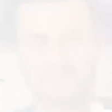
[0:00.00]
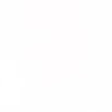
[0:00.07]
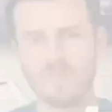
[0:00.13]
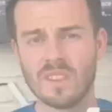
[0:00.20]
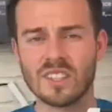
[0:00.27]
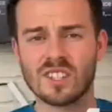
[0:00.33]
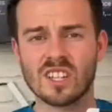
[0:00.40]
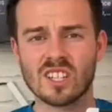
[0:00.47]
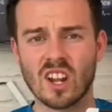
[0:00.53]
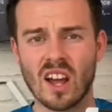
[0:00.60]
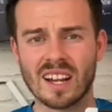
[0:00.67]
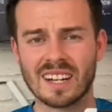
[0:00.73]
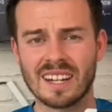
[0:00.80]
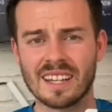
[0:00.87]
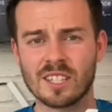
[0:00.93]
This is
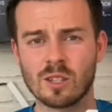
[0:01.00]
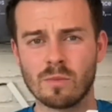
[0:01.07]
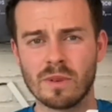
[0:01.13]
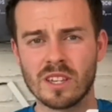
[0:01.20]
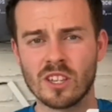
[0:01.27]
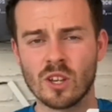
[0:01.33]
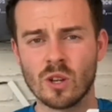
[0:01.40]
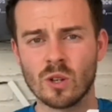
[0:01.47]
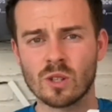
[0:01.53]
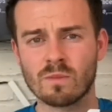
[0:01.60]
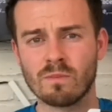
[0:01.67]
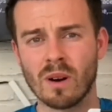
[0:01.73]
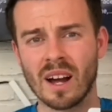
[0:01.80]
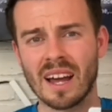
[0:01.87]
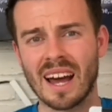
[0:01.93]
likely to be used
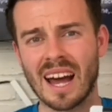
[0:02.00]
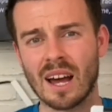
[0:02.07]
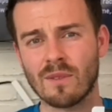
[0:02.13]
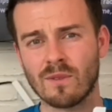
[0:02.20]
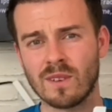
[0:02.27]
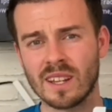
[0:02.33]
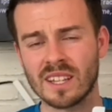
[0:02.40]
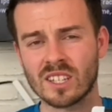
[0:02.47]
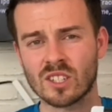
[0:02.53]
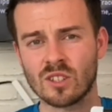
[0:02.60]
by athletes